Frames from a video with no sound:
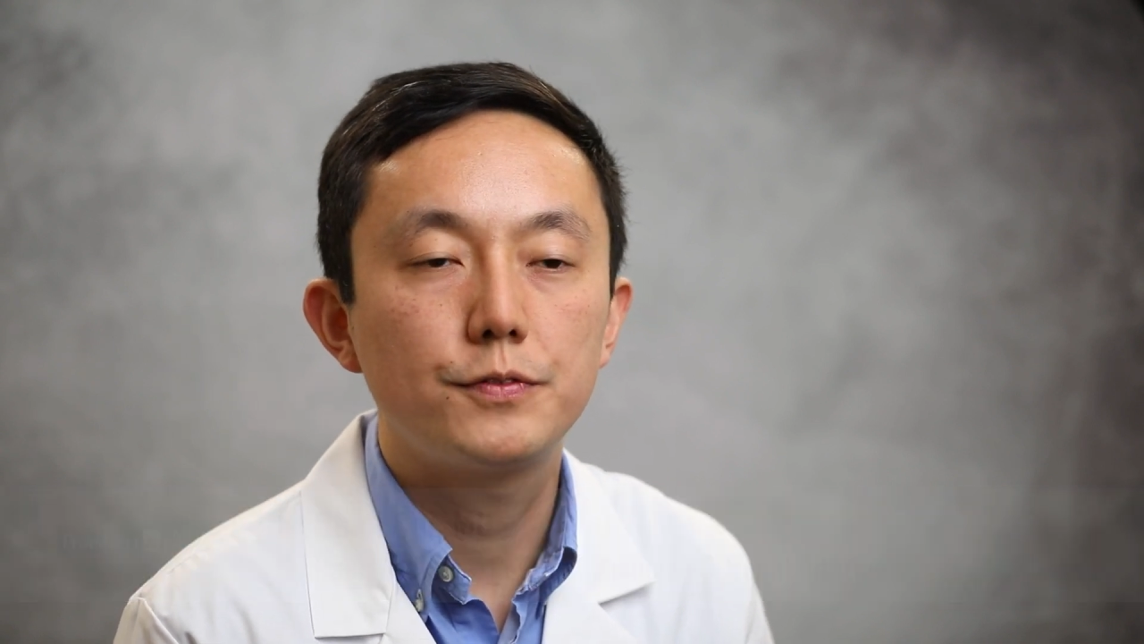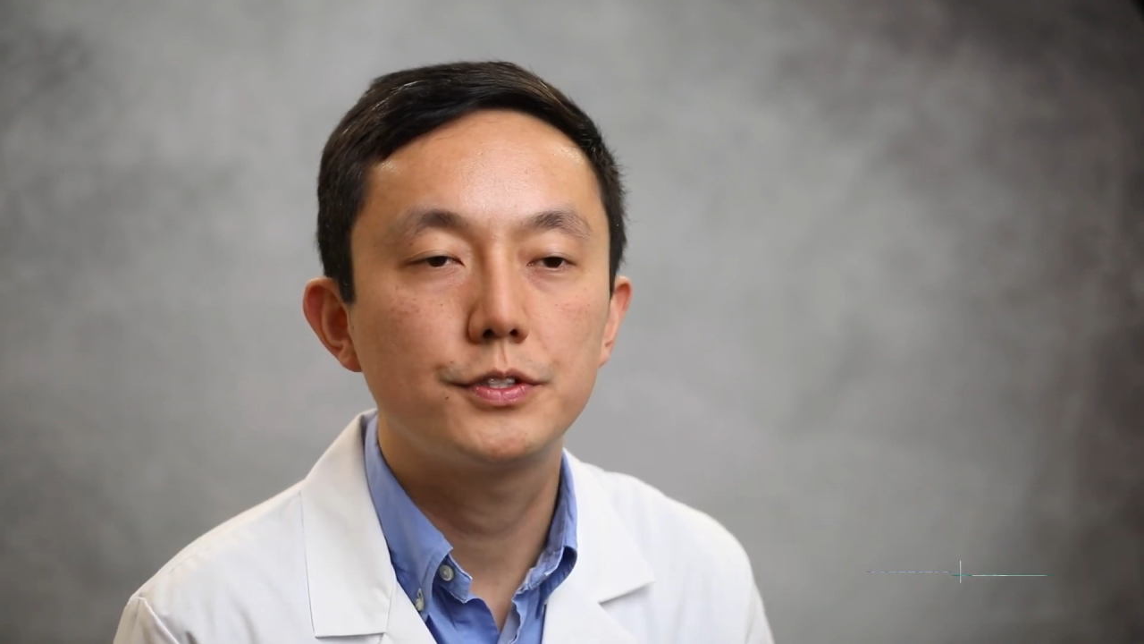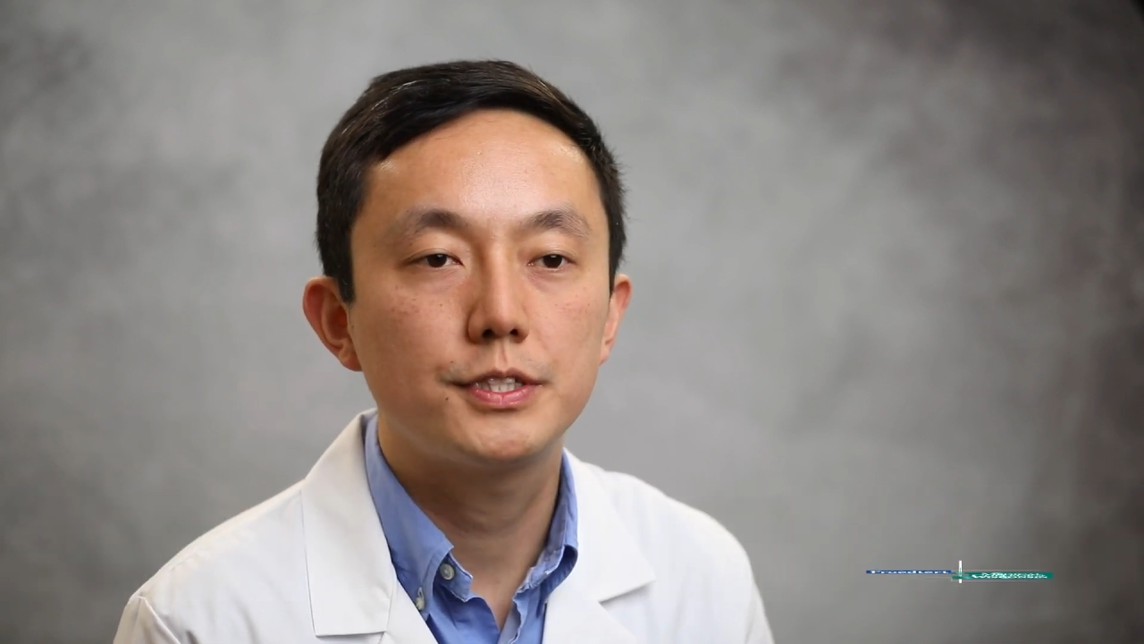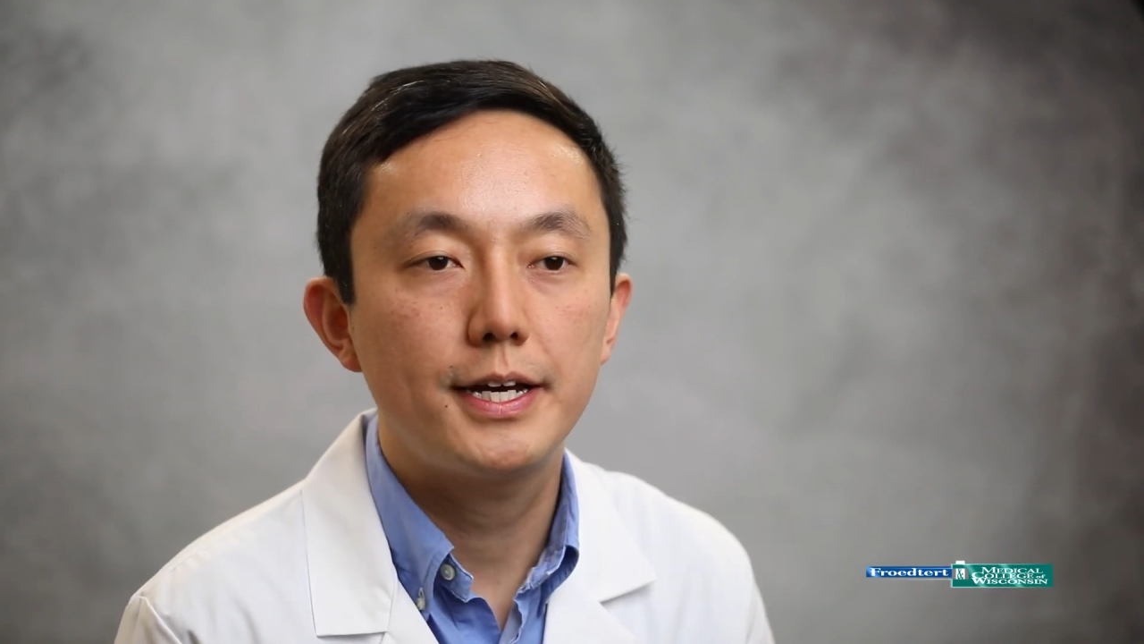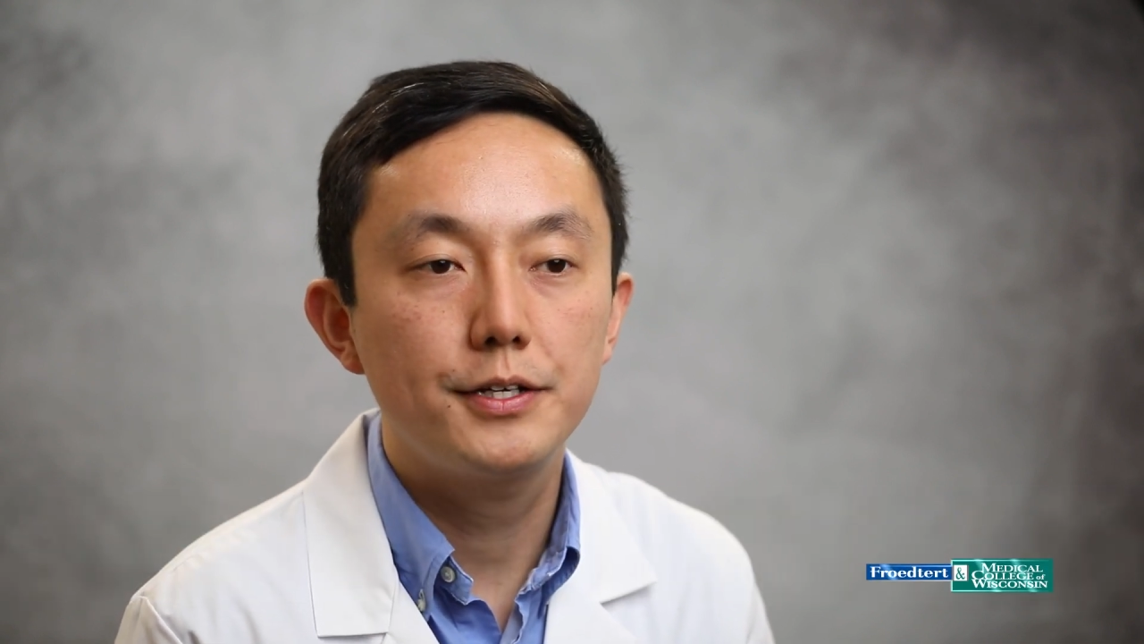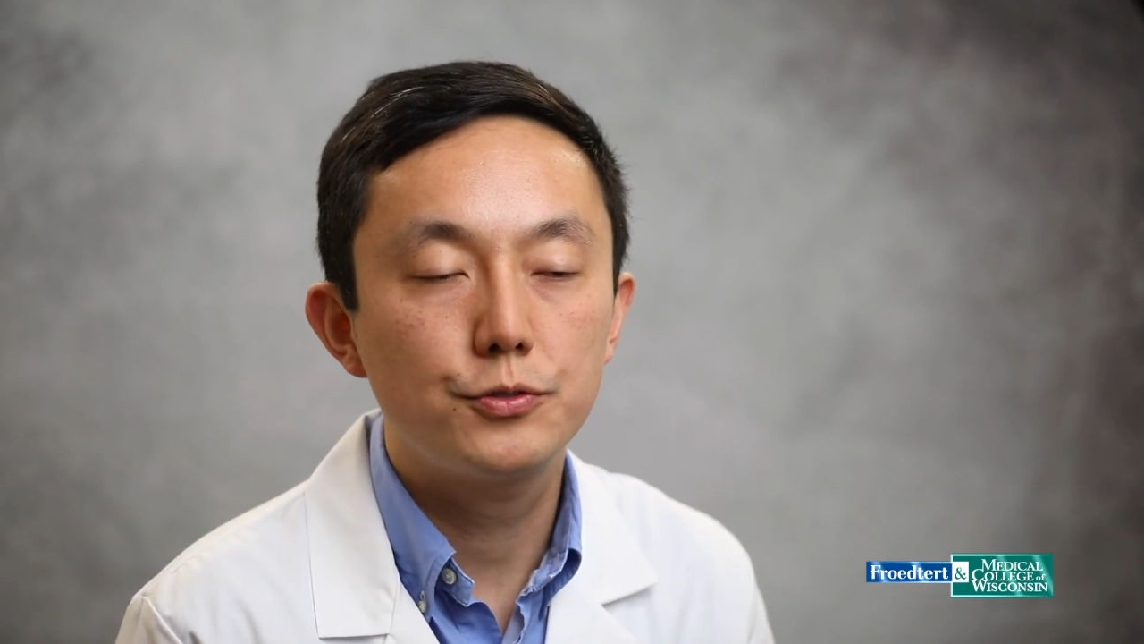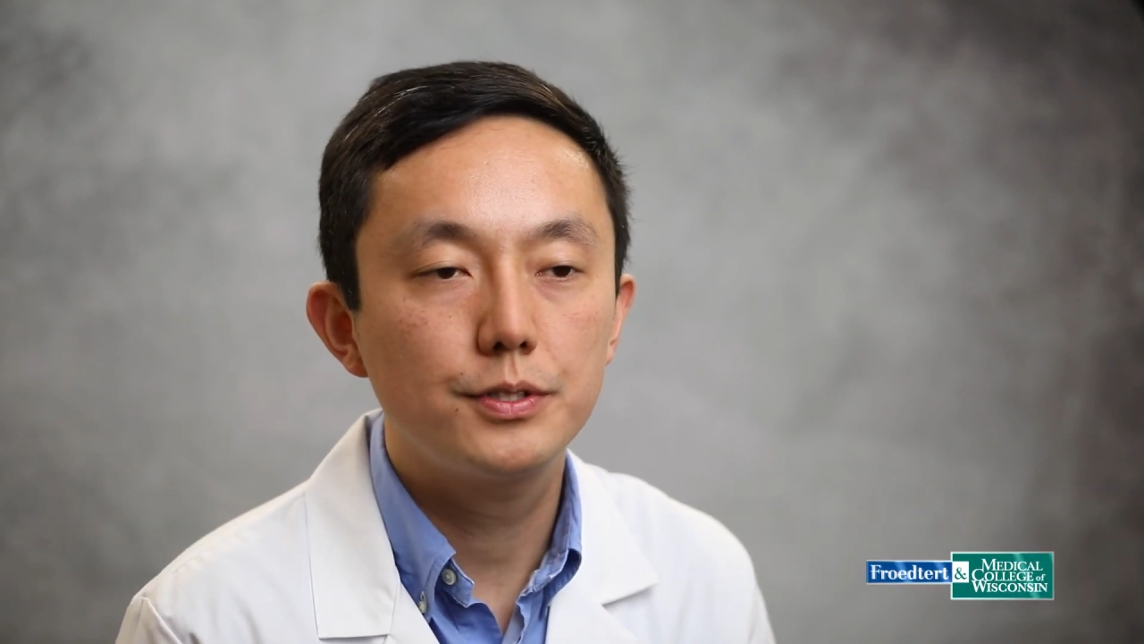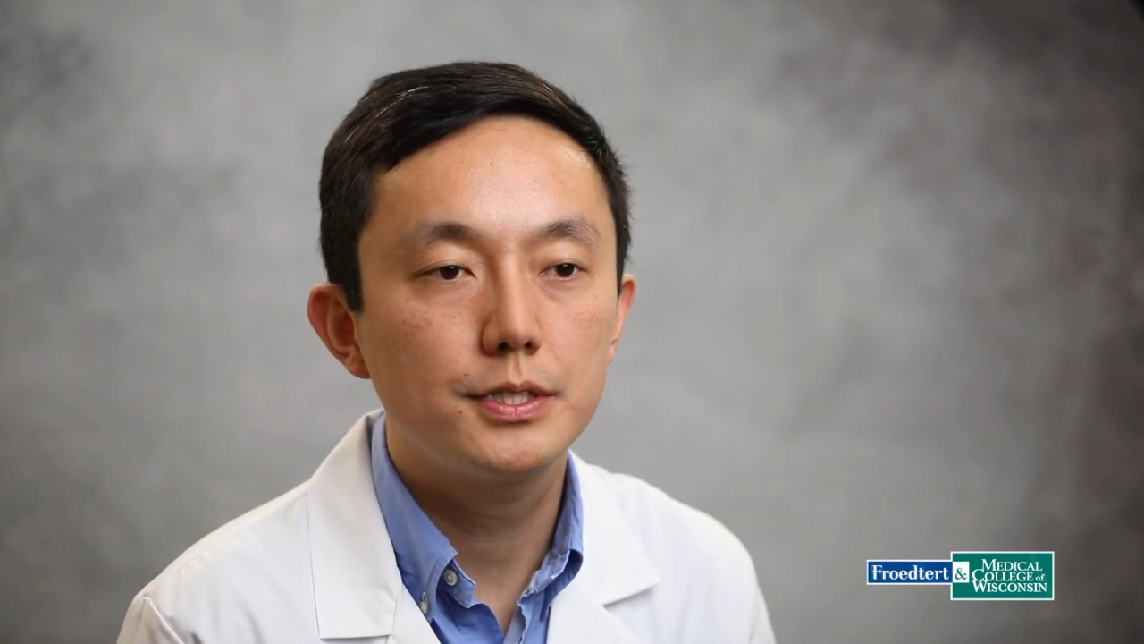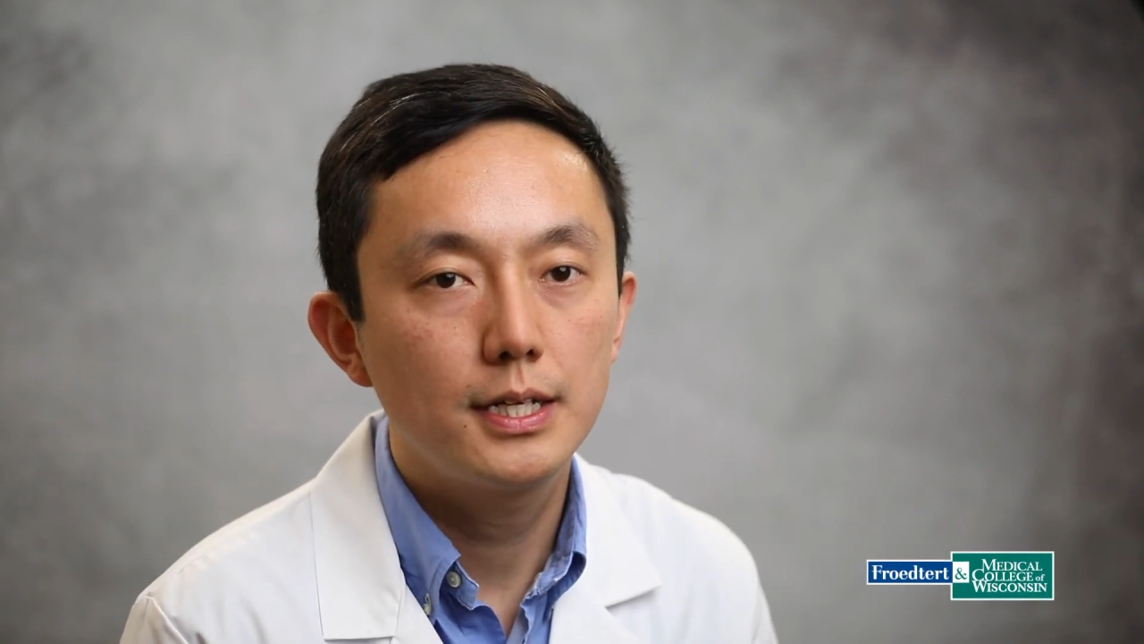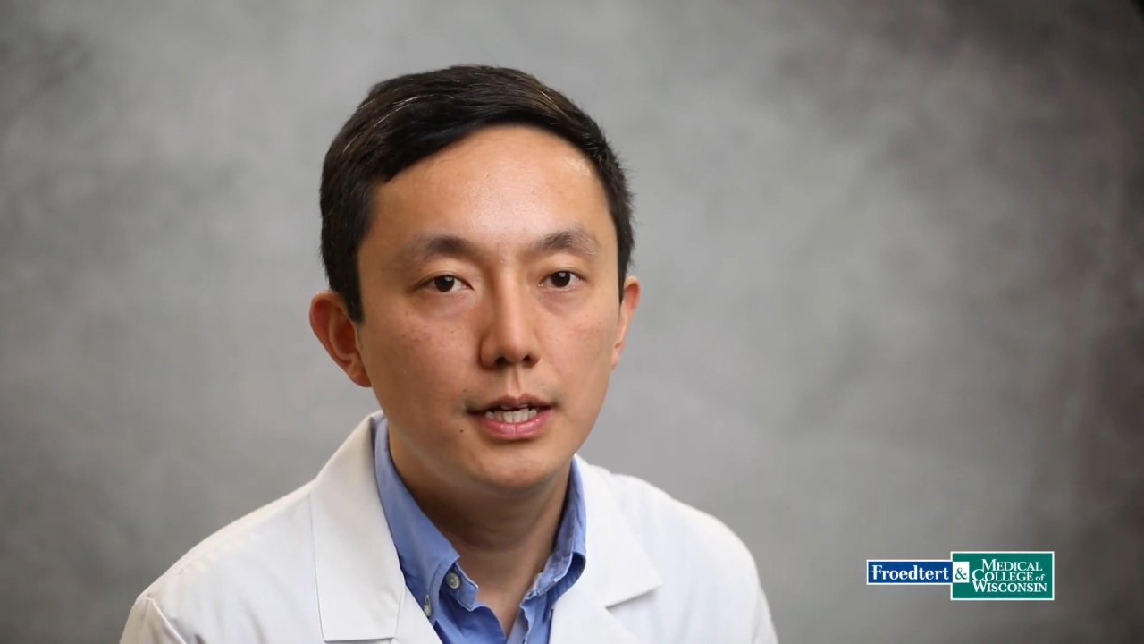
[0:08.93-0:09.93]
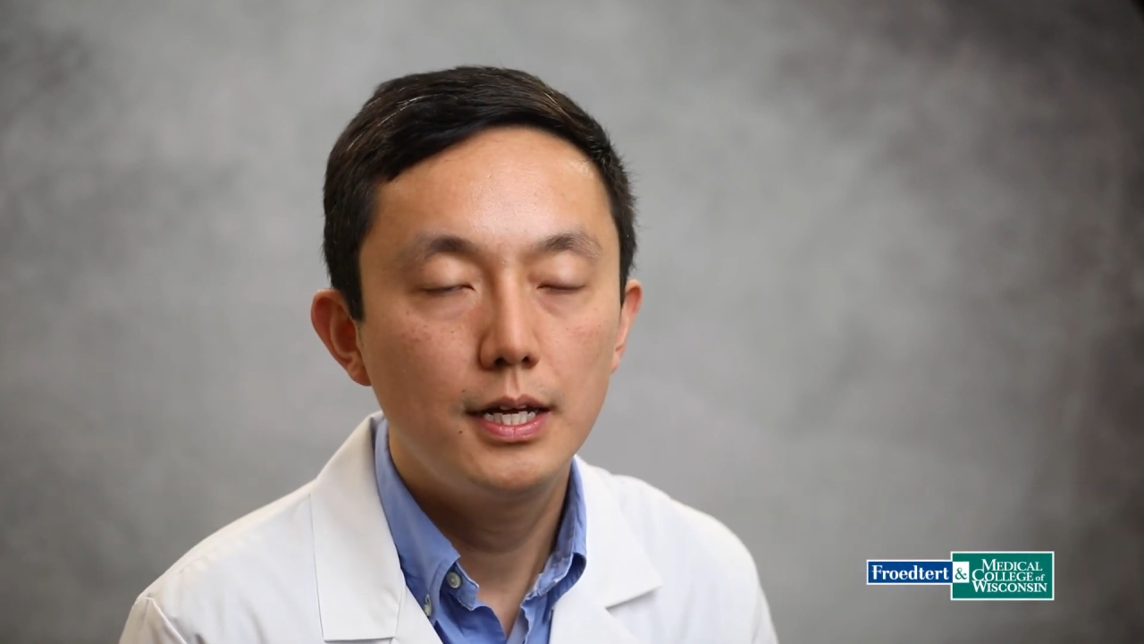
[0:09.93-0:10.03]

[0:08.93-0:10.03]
physiatrist,